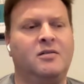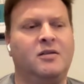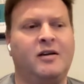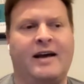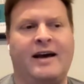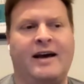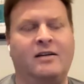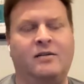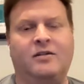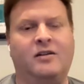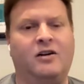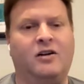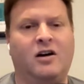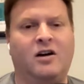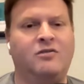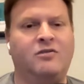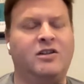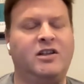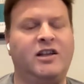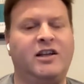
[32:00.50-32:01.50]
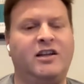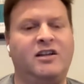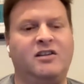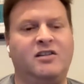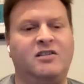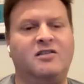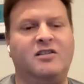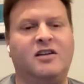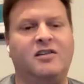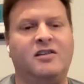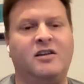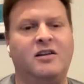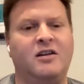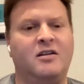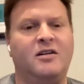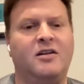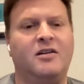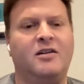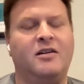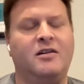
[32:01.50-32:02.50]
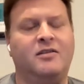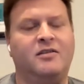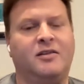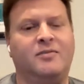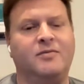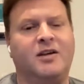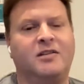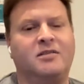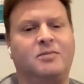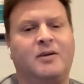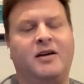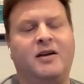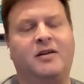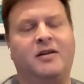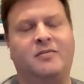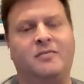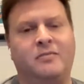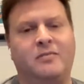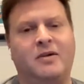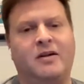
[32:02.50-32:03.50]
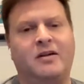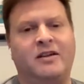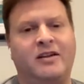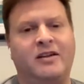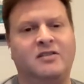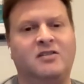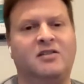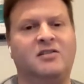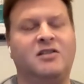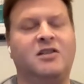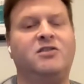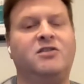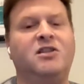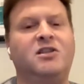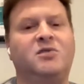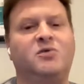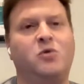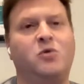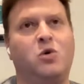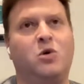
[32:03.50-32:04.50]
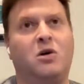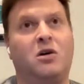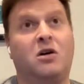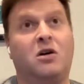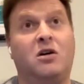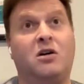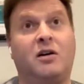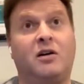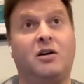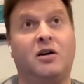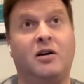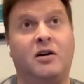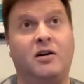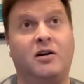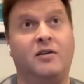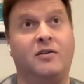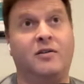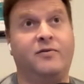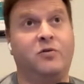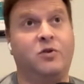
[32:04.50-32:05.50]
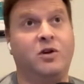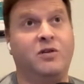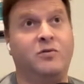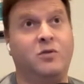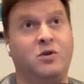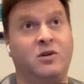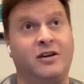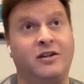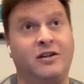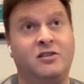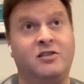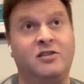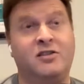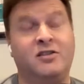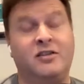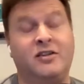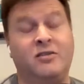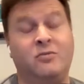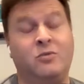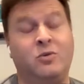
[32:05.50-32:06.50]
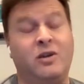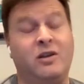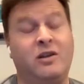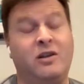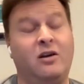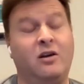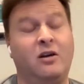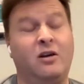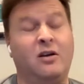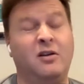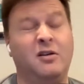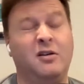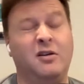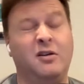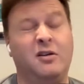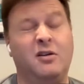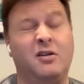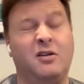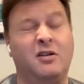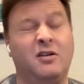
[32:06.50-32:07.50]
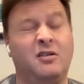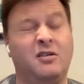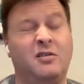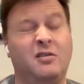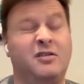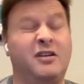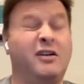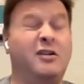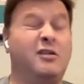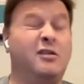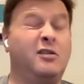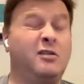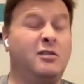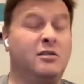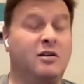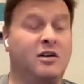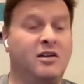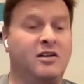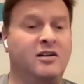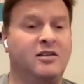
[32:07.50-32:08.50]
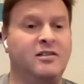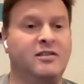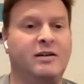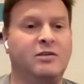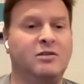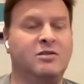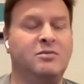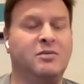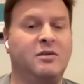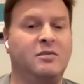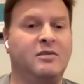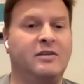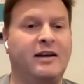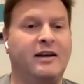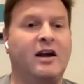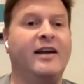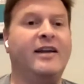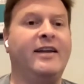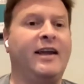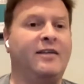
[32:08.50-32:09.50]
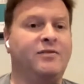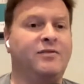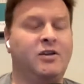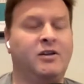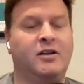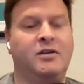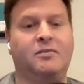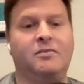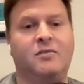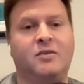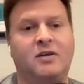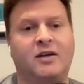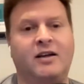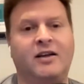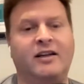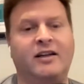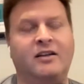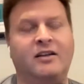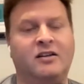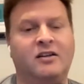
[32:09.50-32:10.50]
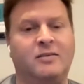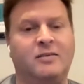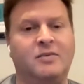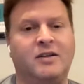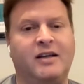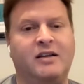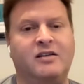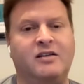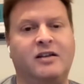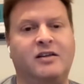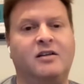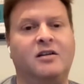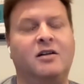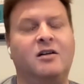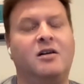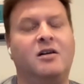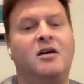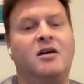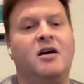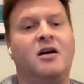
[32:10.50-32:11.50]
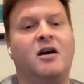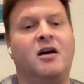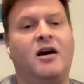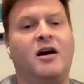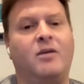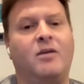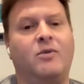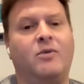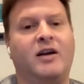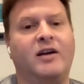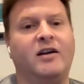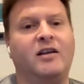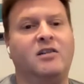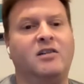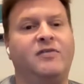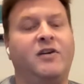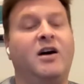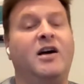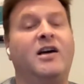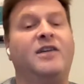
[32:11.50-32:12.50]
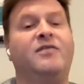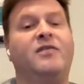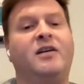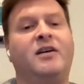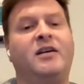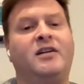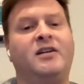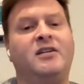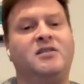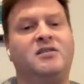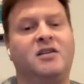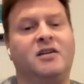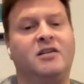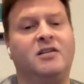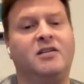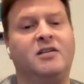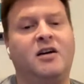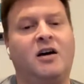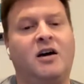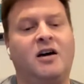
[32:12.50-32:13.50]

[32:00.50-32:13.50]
unrelated. He said sometimes he has a Series 4 44-inch with the cell on it that I gave to him. I handed him down that when I got the 5, and he said